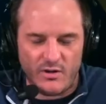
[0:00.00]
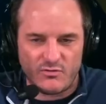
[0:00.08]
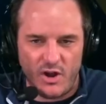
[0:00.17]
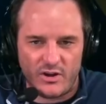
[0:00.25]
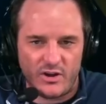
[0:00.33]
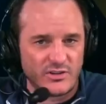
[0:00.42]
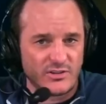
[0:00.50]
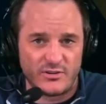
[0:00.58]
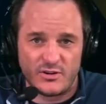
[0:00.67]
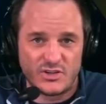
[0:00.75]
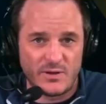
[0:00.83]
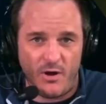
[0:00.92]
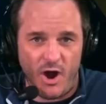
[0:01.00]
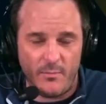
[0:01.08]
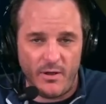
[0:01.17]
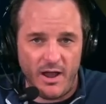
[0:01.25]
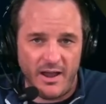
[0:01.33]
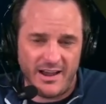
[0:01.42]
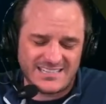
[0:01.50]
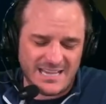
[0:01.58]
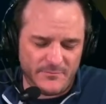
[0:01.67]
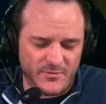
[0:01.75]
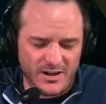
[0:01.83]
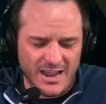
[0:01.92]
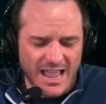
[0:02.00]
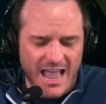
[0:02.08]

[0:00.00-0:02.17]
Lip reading: Rutgers under Jim Harbaugh, except for,